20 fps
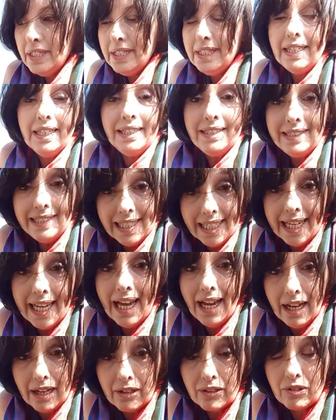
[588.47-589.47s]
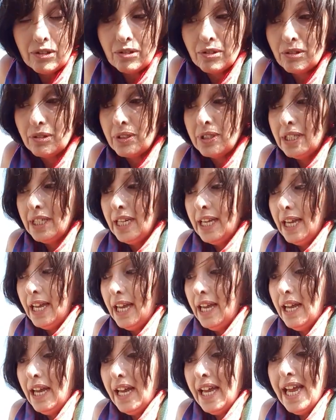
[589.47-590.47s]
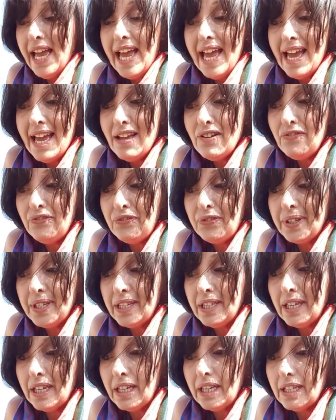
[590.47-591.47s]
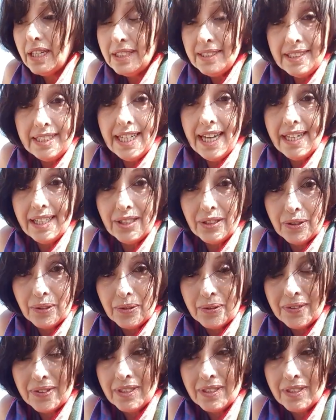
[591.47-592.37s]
Does icaco have a tail?"